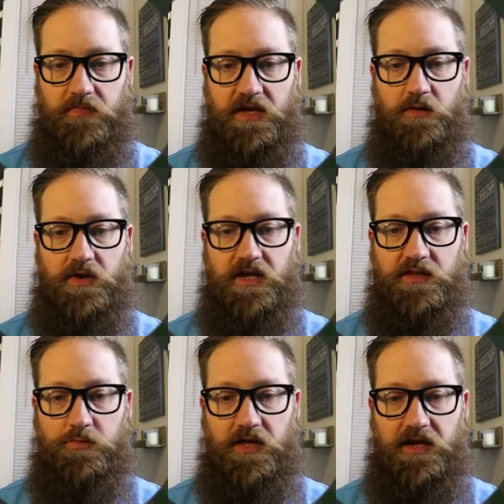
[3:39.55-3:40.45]
Now when I hit
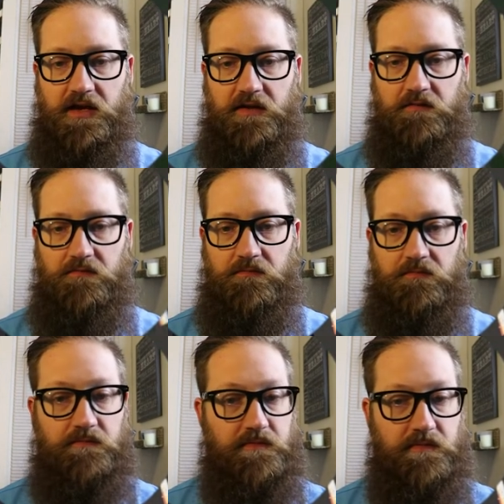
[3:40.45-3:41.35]
the play,
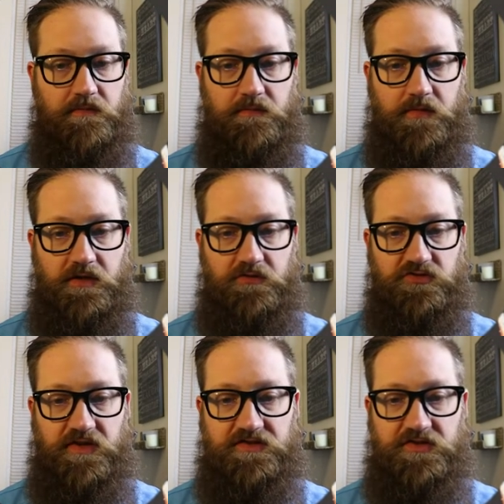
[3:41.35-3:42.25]
my little
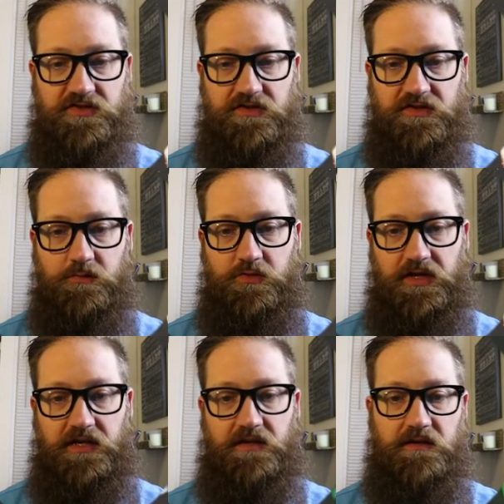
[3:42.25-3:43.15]
transition is
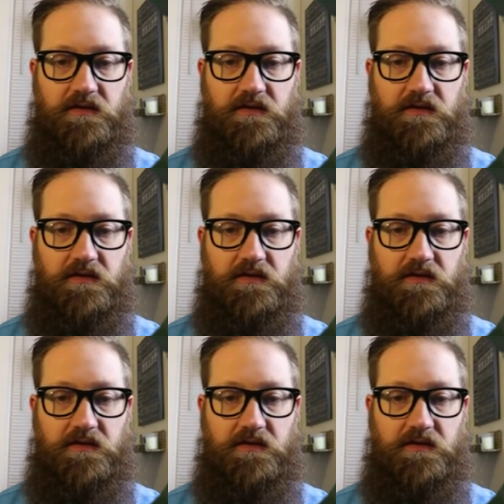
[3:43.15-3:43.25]
complete.